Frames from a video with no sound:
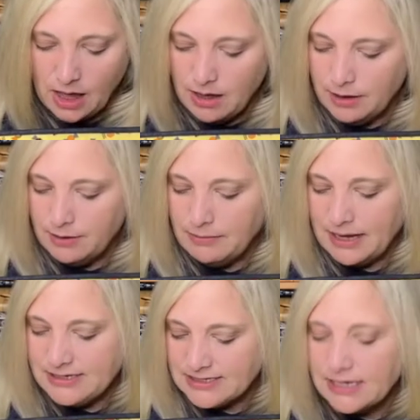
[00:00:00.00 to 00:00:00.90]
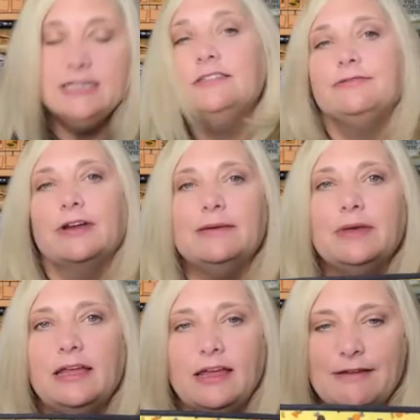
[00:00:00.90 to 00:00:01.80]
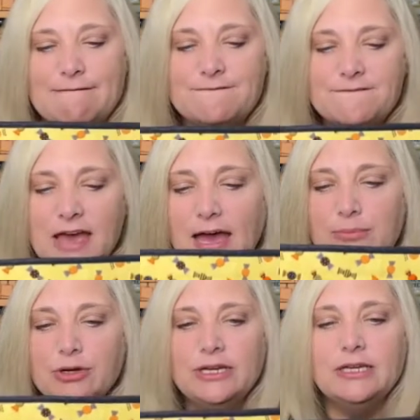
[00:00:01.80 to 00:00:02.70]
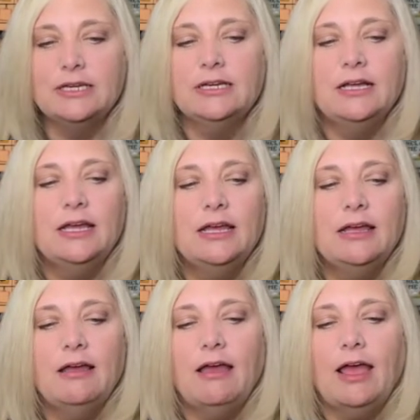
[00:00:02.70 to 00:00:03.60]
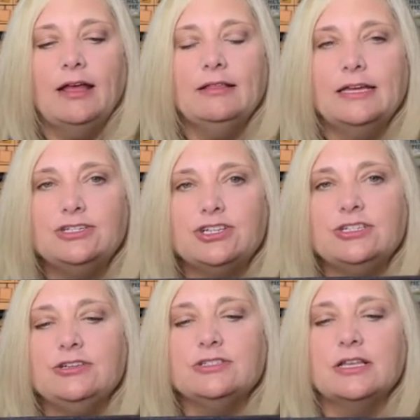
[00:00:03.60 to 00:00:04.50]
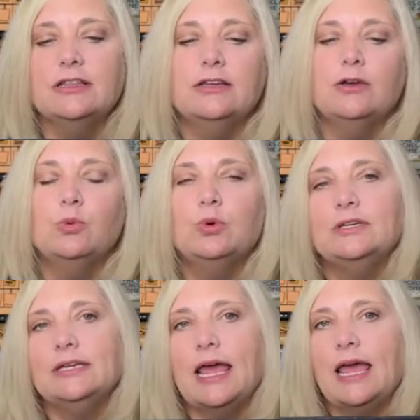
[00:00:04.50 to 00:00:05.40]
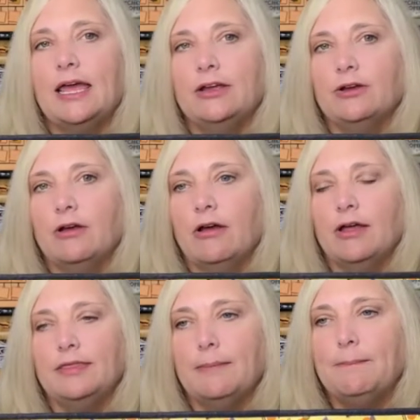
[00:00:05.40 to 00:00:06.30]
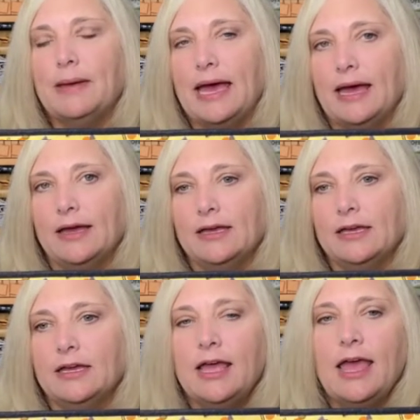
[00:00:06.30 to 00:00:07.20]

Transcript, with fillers: Um, I decided to frame it in fabric and then just use a little wooden hanger on the back.